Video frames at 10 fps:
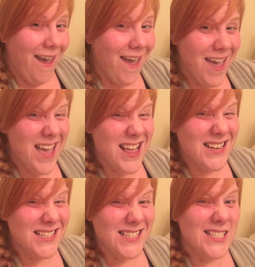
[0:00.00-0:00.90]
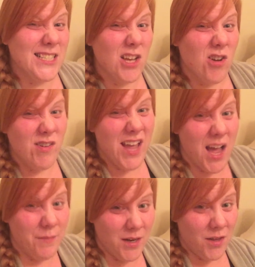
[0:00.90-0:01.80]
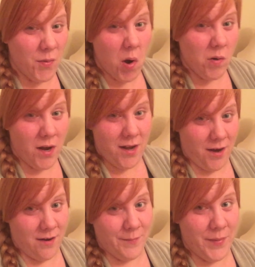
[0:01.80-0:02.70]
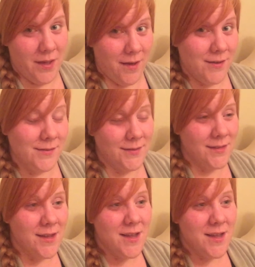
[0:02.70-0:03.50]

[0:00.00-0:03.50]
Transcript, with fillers: and so yeah, I'm gonna throw her in here because